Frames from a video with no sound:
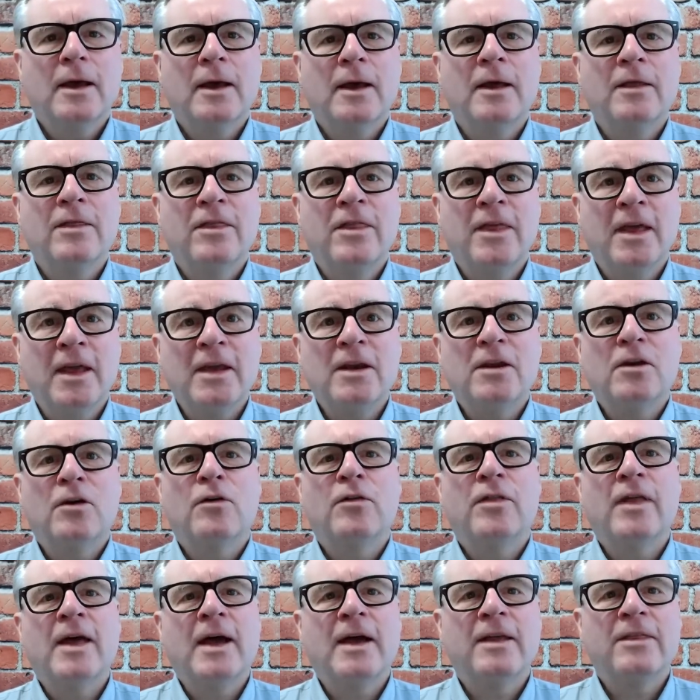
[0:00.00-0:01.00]
They know
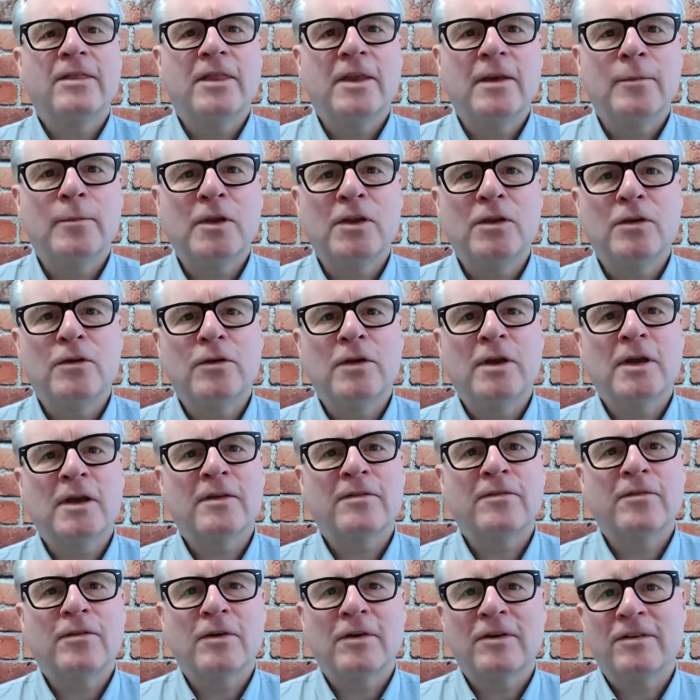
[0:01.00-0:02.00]
that. They've been doing
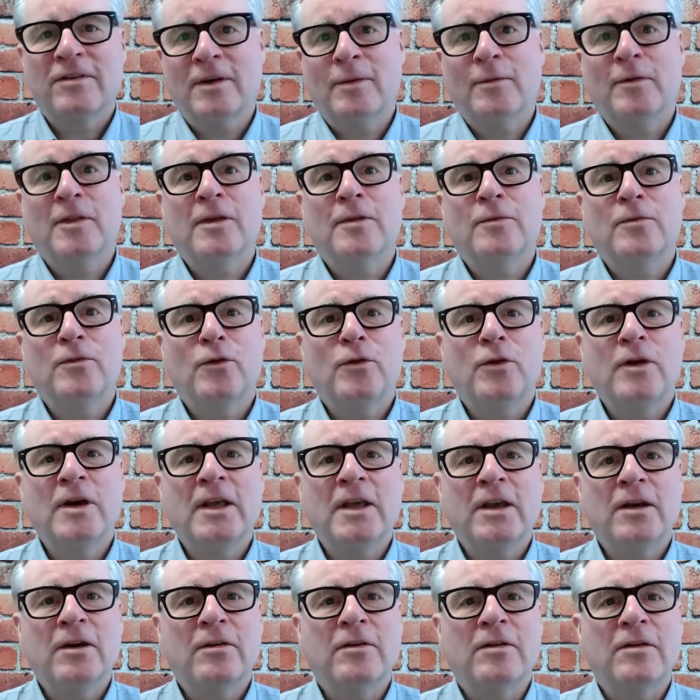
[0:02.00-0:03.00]
it for, some of them, 20
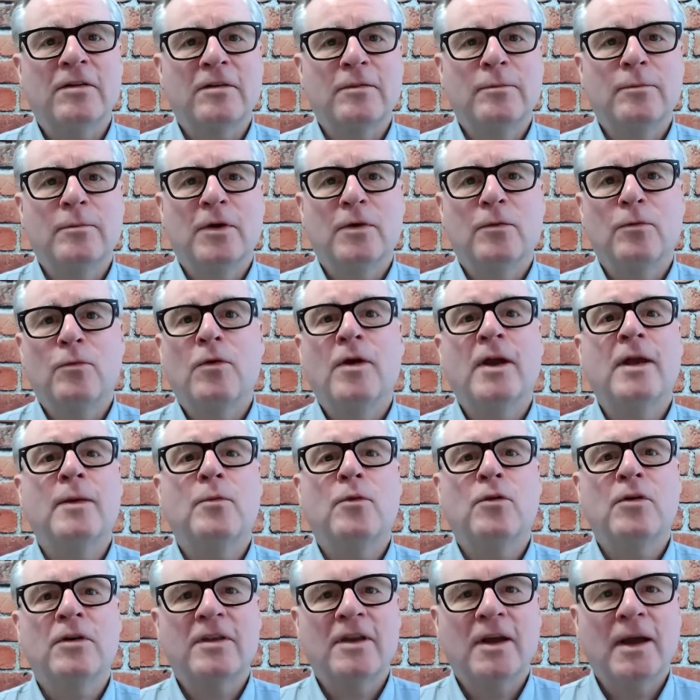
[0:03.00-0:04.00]
years, but way
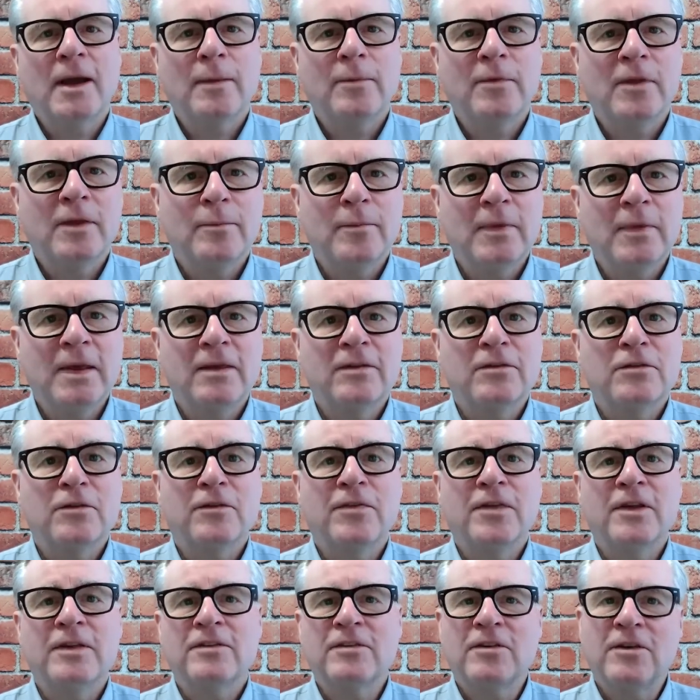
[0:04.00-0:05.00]
more time than me. So if
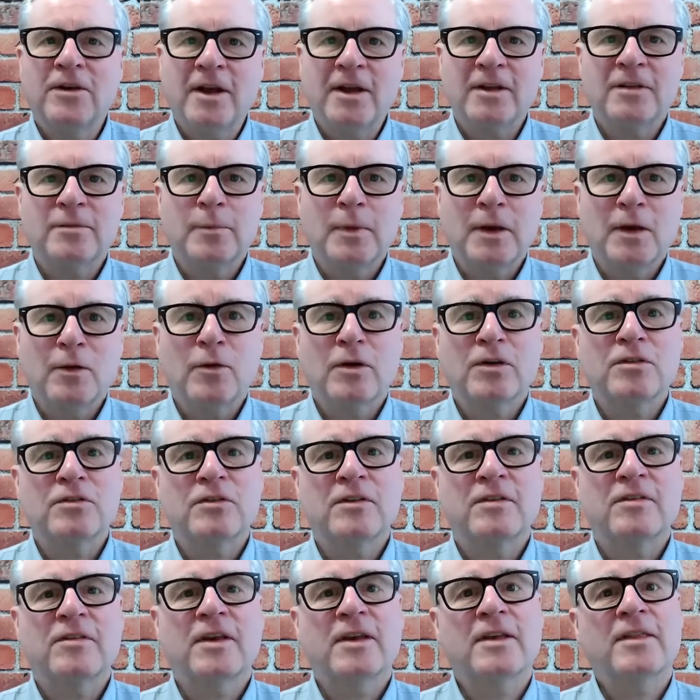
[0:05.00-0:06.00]
they start asking me
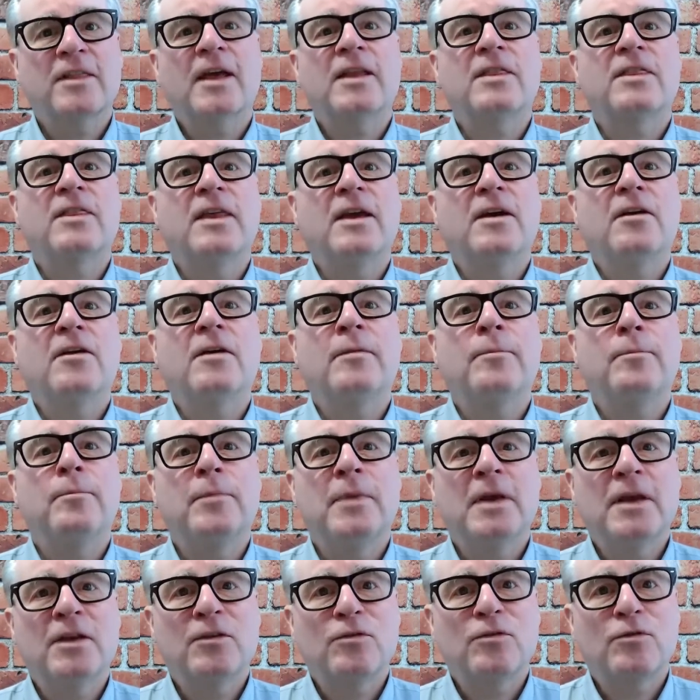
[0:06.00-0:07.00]
questions like that, they're in
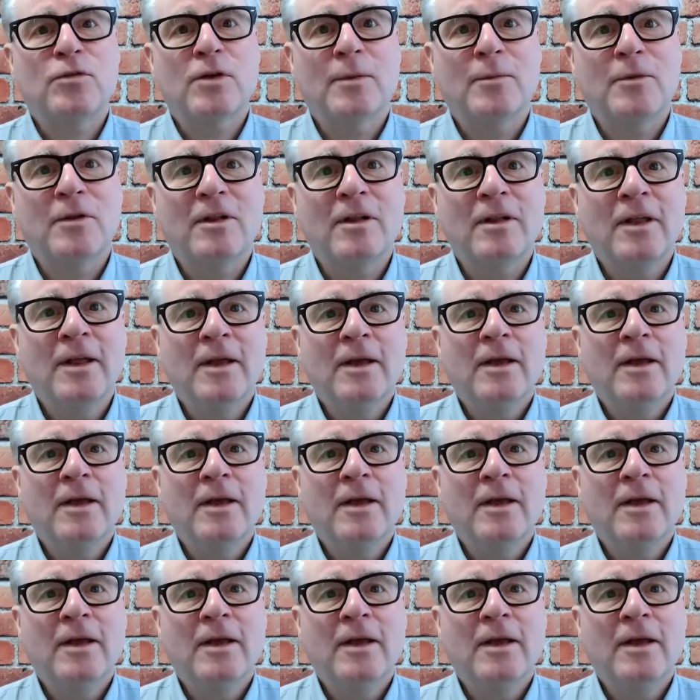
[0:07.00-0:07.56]
big trouble.